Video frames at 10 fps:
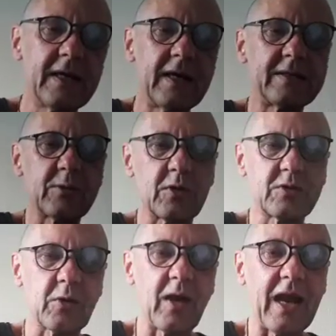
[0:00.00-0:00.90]
And so
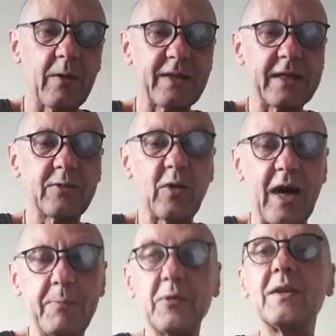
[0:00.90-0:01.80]
allow that to
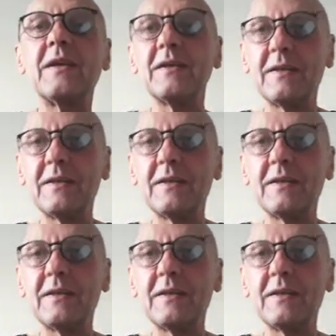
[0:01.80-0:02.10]
happen.